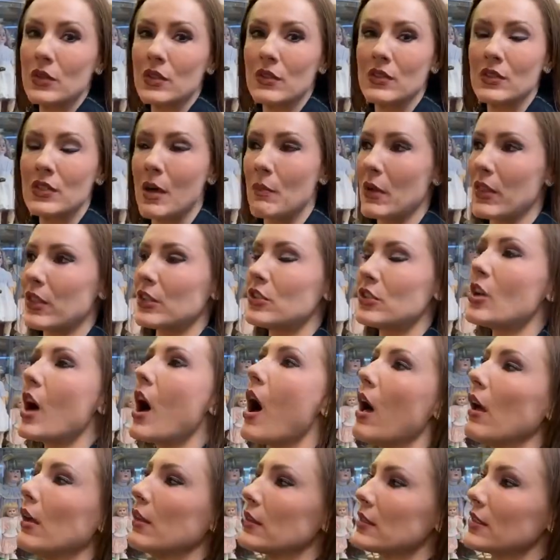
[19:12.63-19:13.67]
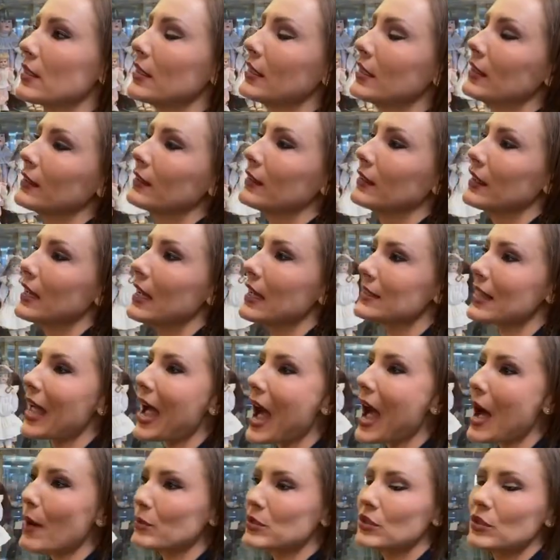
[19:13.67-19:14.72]
of some of the dolls. It's
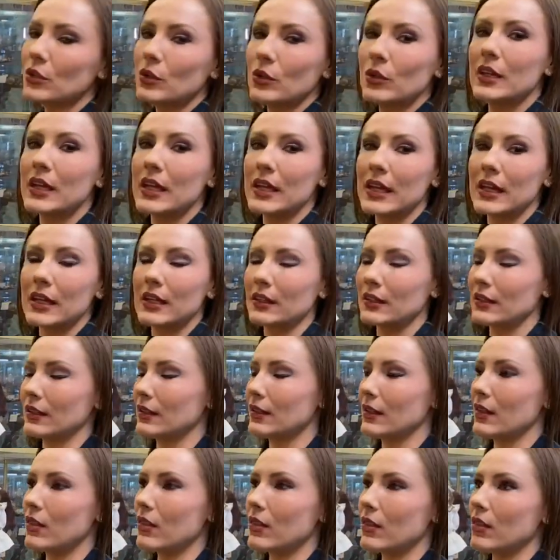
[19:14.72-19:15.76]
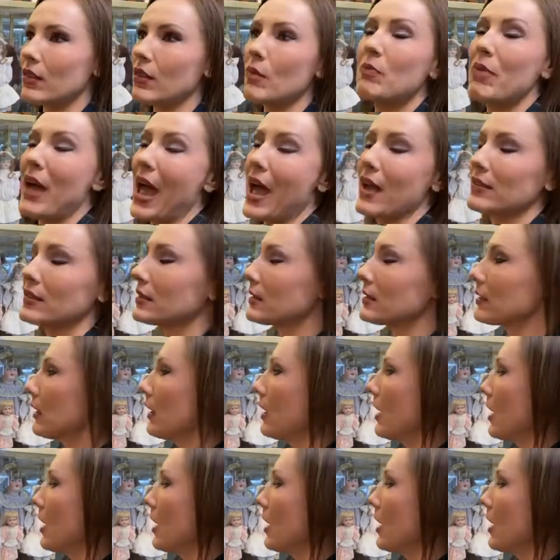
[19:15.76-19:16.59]
absolutely the best.